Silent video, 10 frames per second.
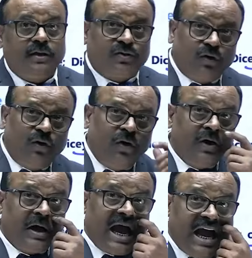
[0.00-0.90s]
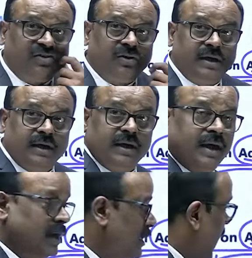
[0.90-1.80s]
So actually
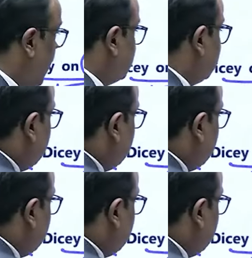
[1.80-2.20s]
DICE